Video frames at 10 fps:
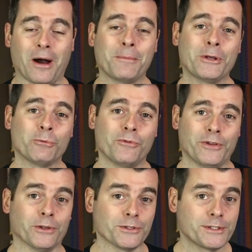I'm going to
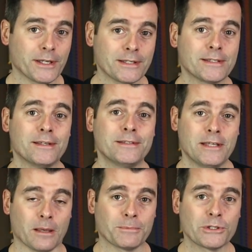reveal 6
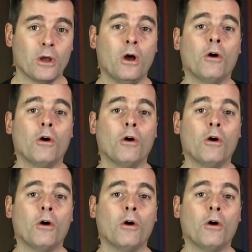tips